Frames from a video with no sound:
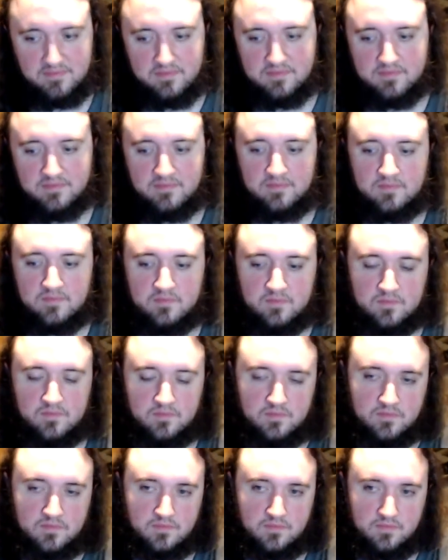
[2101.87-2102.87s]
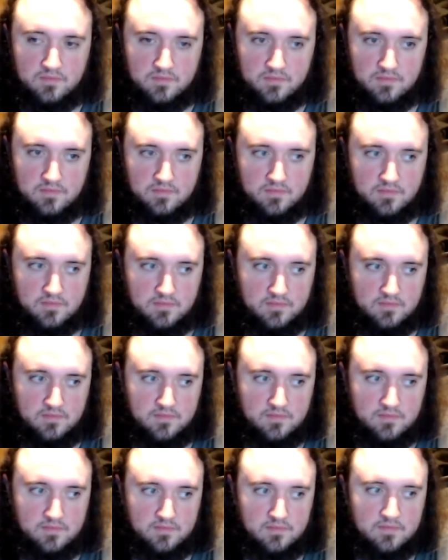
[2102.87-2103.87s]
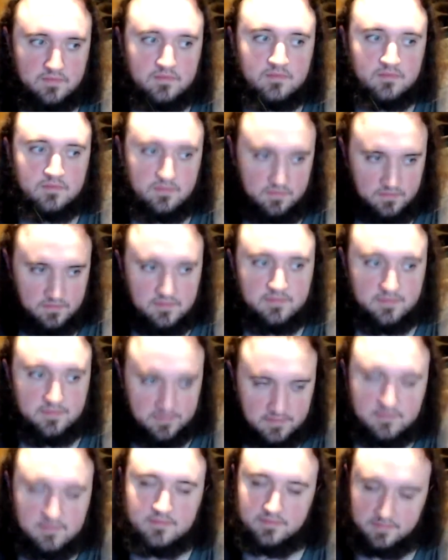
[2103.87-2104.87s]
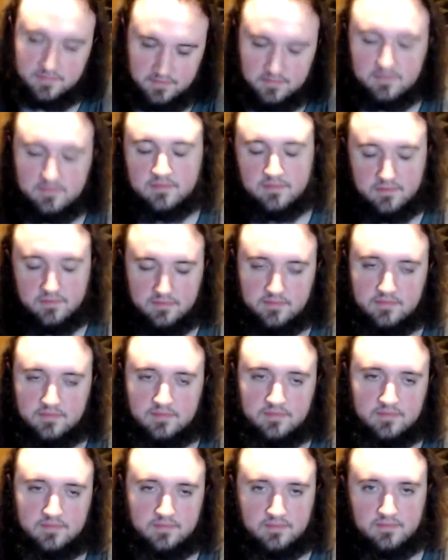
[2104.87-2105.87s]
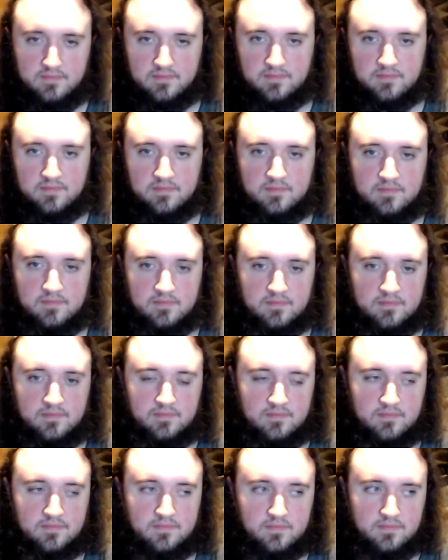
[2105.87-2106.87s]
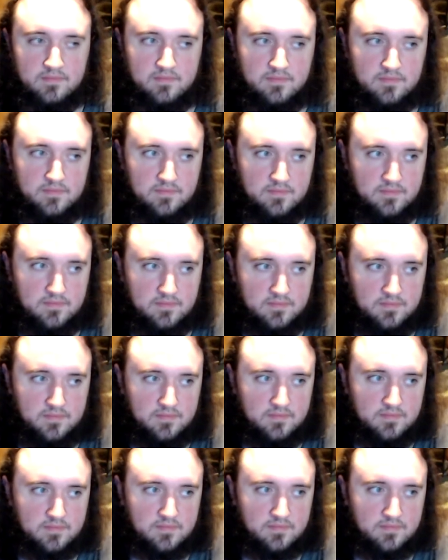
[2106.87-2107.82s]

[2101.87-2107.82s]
The person shown says nothing.